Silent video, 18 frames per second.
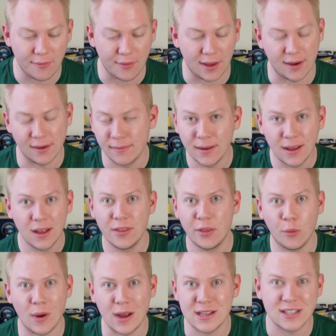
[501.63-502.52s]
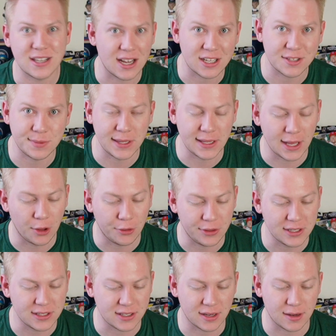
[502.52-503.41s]
and the White Sox being
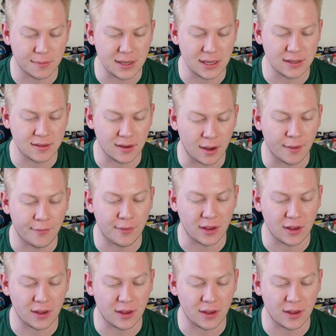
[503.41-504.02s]
healthy is going to be tough